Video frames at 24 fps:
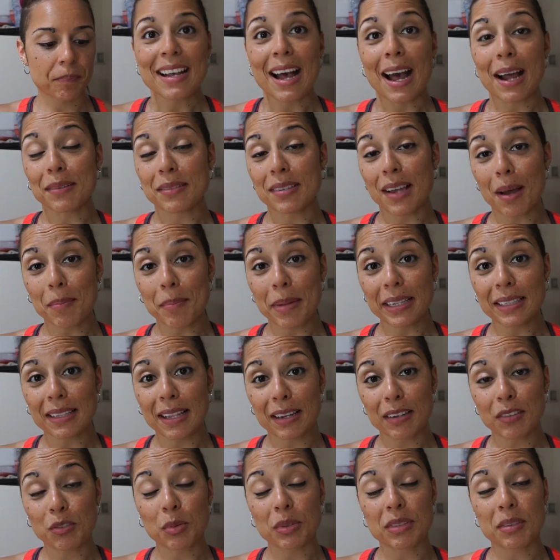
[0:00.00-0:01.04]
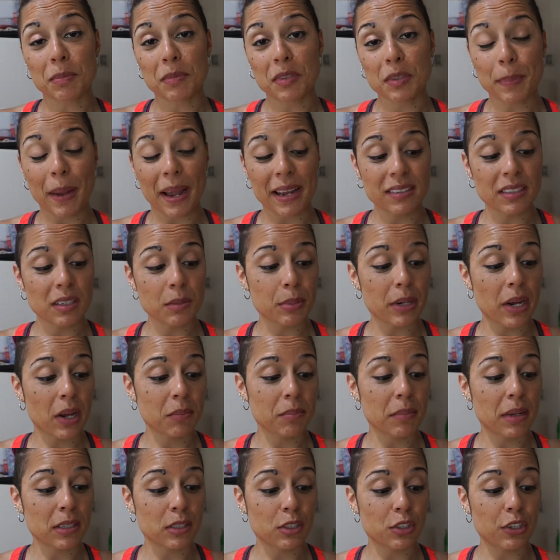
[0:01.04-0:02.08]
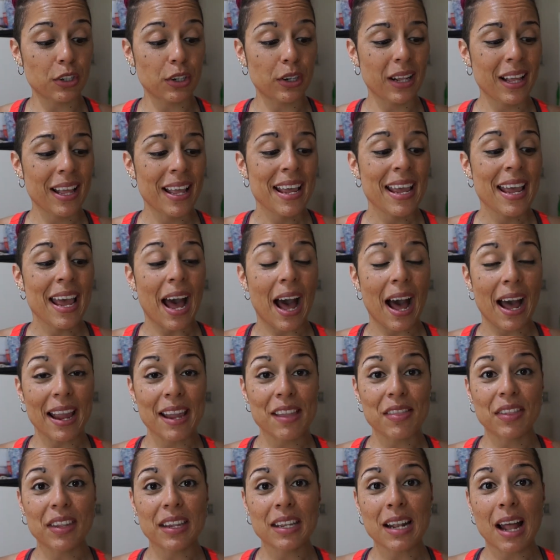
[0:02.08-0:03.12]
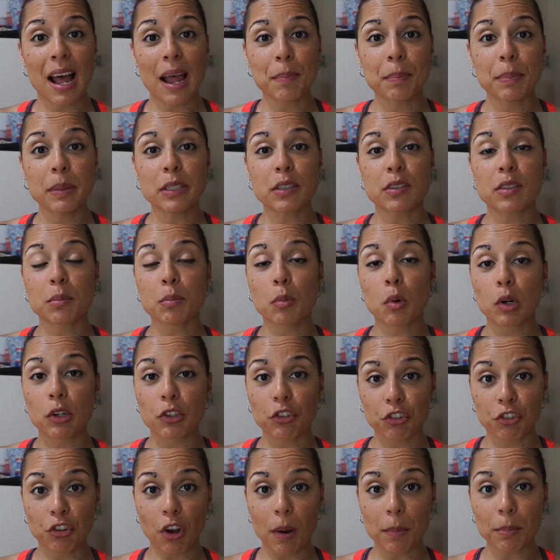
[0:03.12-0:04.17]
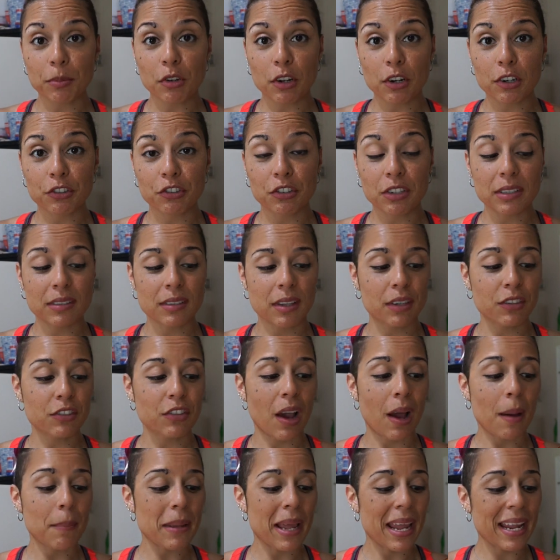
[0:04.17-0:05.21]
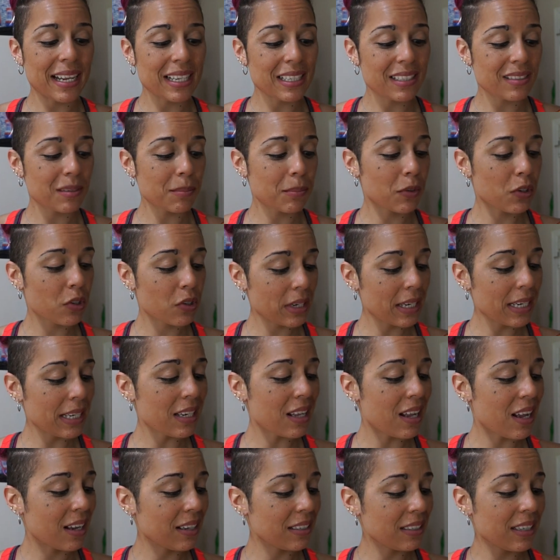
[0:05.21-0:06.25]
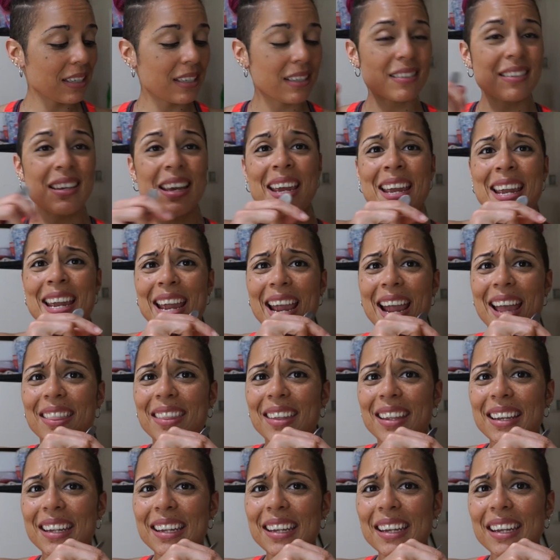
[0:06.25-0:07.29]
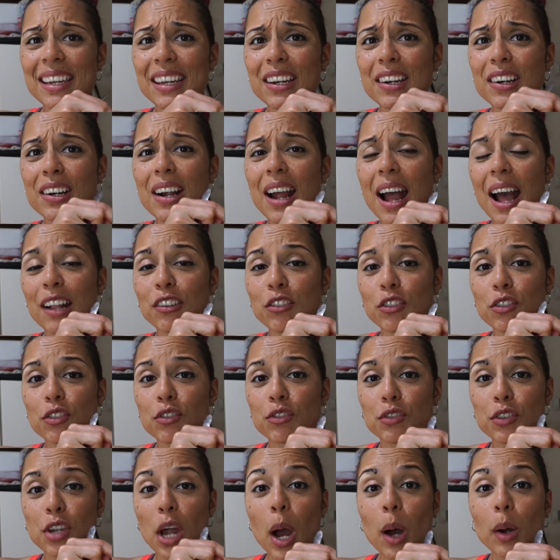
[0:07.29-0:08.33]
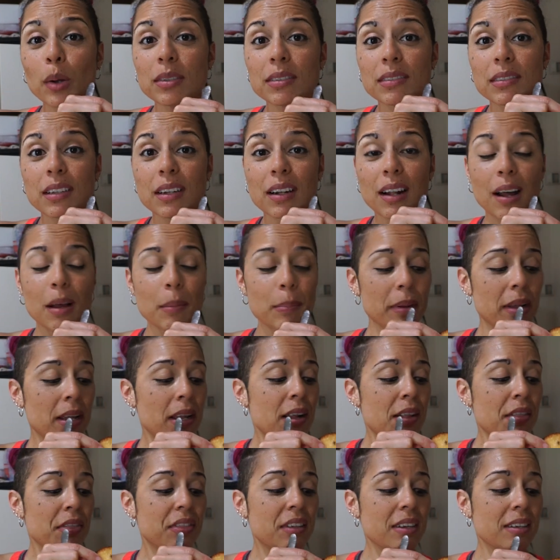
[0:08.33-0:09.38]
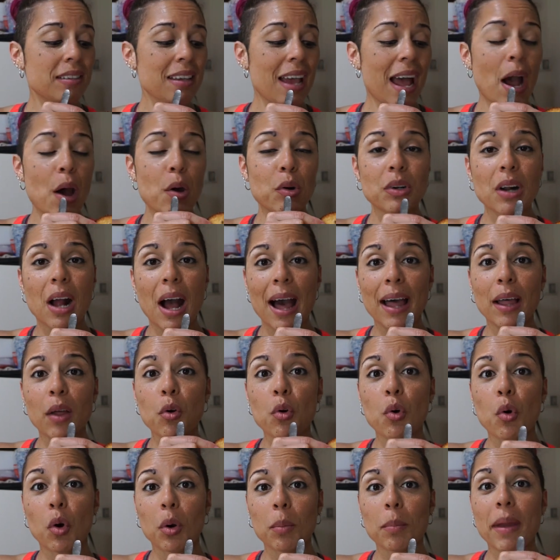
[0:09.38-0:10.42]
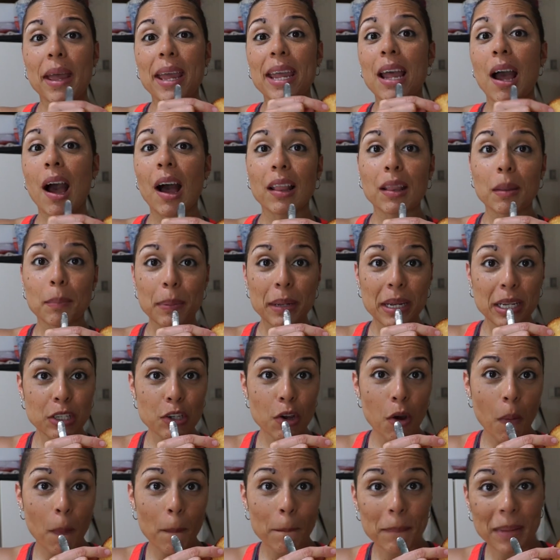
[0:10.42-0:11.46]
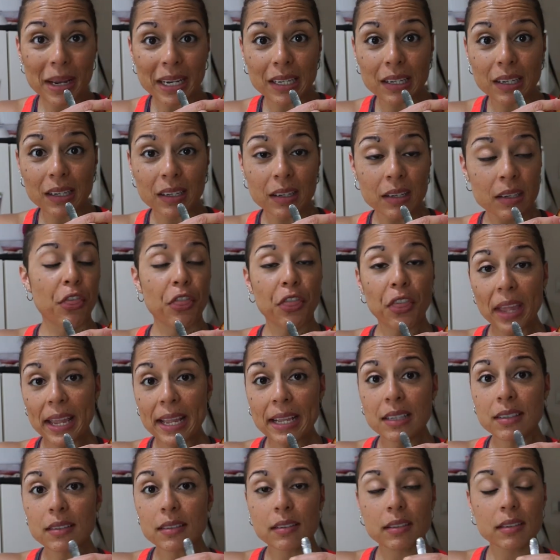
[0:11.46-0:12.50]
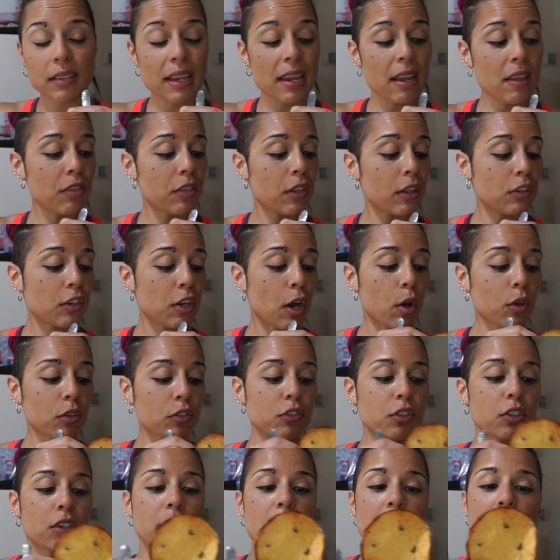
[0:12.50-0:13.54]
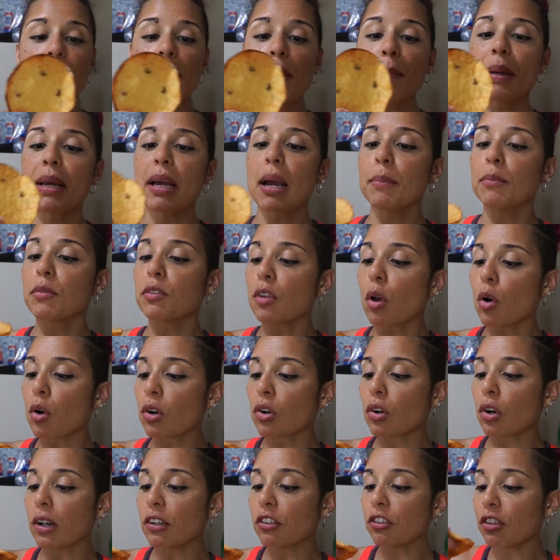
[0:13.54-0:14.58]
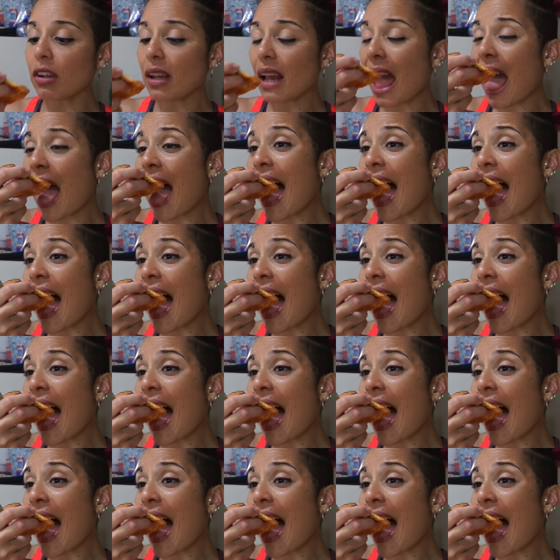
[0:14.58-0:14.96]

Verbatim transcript: I topped my lettuce with some spicy brown mustard and then I put some more sharp cheddar cheese on top and some green onions. And then here I just toasted up these Outer Aisle gourmet jalapeno mini fins in the toaster and they become so crunchy.